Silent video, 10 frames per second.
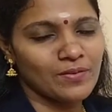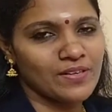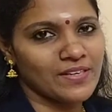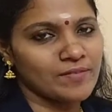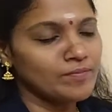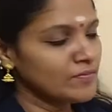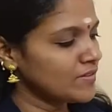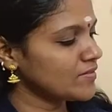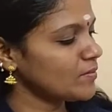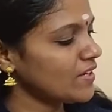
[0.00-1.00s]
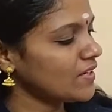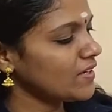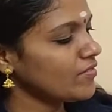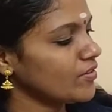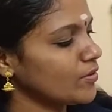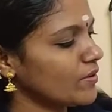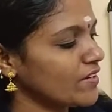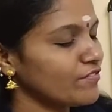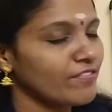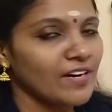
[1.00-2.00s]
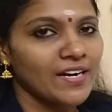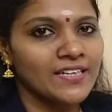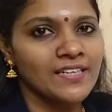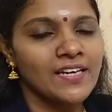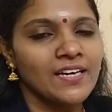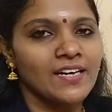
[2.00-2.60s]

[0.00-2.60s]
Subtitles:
Okay. Similarly, you can find